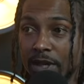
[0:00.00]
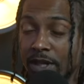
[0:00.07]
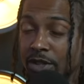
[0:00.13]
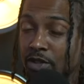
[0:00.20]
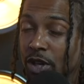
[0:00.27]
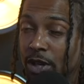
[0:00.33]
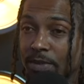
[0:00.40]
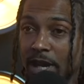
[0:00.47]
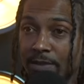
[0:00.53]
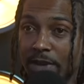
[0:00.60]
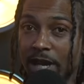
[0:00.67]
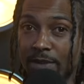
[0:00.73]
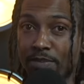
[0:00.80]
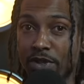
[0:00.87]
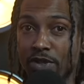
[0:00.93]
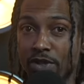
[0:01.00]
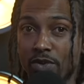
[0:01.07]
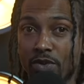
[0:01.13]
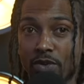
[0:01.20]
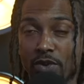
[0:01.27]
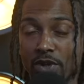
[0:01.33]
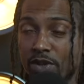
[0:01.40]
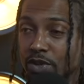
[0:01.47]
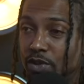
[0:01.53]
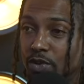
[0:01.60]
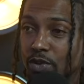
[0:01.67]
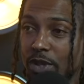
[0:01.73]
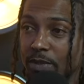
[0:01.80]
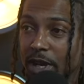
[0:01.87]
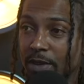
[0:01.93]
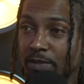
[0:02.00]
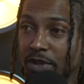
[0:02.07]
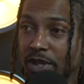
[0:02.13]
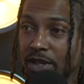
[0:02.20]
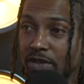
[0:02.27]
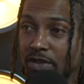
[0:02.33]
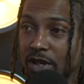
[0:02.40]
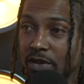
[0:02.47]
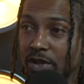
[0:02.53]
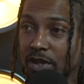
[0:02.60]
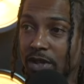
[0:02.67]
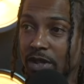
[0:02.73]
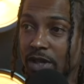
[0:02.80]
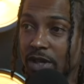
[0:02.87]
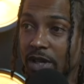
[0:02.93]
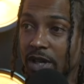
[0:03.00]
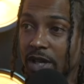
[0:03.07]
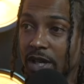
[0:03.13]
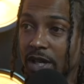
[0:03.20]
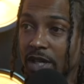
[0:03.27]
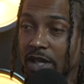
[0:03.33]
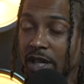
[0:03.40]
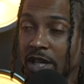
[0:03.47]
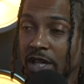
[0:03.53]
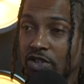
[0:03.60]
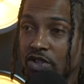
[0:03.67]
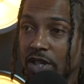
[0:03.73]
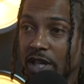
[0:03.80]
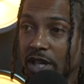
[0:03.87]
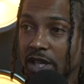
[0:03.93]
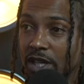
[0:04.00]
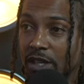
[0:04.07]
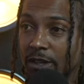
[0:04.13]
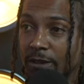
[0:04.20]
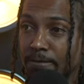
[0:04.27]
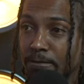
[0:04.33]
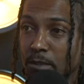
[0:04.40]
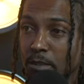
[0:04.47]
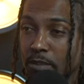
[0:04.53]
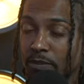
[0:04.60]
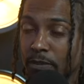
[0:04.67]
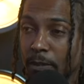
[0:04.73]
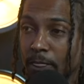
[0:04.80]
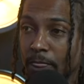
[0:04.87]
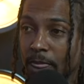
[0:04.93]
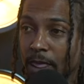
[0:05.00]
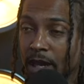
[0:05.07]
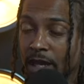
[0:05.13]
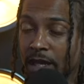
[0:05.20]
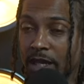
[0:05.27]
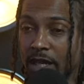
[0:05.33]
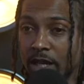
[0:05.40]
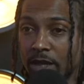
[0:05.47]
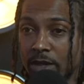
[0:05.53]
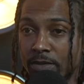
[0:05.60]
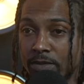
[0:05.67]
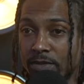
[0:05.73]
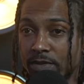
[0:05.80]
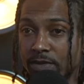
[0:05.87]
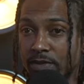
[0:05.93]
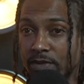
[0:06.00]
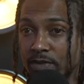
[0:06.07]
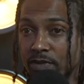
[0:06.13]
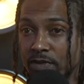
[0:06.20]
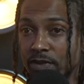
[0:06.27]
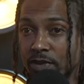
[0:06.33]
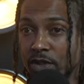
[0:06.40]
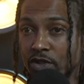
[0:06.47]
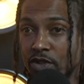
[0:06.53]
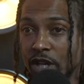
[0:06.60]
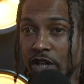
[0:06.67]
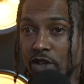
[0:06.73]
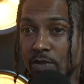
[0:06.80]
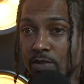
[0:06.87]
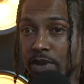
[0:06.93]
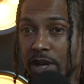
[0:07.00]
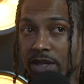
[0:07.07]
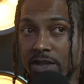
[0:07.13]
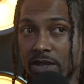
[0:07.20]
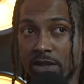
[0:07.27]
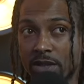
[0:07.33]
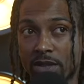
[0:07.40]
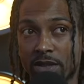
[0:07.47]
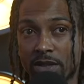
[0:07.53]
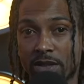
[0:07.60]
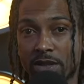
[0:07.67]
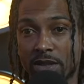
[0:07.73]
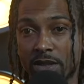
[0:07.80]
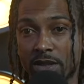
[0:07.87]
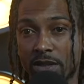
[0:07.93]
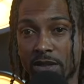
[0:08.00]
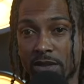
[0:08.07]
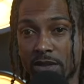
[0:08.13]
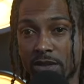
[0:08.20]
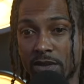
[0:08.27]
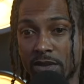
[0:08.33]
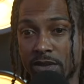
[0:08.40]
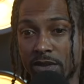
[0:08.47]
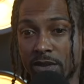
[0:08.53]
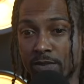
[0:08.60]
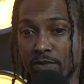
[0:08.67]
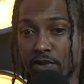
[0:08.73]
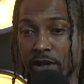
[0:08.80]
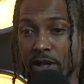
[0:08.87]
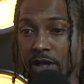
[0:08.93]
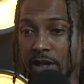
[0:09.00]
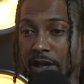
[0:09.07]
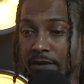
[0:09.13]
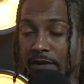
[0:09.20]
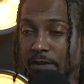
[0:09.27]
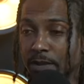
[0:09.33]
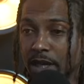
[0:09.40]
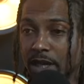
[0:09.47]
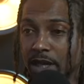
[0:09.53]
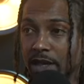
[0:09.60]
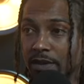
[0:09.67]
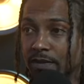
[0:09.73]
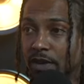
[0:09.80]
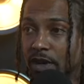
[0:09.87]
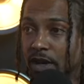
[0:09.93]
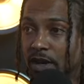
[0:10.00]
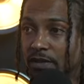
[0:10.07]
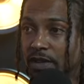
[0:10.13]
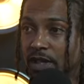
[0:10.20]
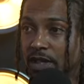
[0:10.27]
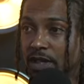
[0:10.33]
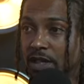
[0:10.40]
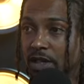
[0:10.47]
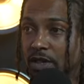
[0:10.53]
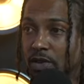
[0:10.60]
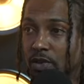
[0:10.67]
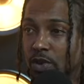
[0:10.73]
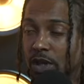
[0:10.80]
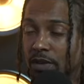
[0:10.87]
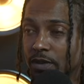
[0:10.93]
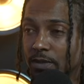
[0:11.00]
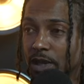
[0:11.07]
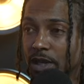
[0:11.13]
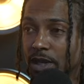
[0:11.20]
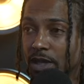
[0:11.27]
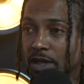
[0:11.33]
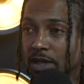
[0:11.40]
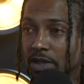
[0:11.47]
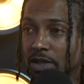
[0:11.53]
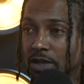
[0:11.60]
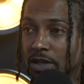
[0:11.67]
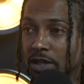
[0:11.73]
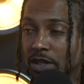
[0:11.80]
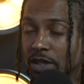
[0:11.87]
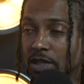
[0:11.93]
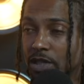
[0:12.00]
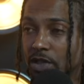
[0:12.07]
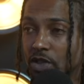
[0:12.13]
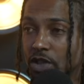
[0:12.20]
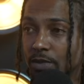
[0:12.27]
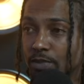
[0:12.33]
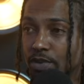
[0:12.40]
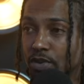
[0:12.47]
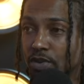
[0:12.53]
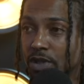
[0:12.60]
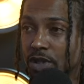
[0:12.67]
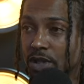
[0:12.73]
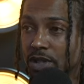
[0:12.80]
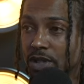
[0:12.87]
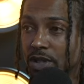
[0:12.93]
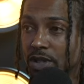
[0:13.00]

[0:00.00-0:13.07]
That's why I'm happy you're doing what you're doing. I'm happy that you're out here educating and trying your best to bring everybody involved and include everybody in this learning process.